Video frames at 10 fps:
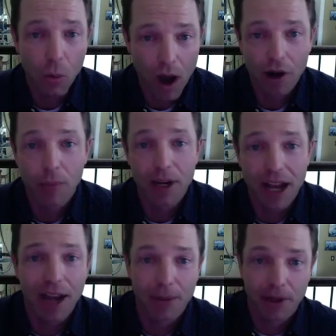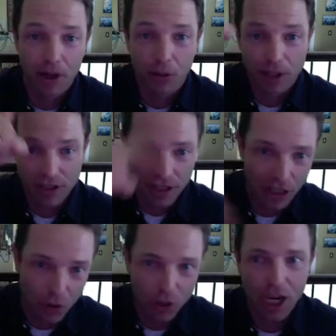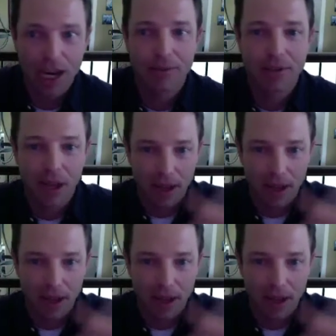water manometer, which is a U-shaped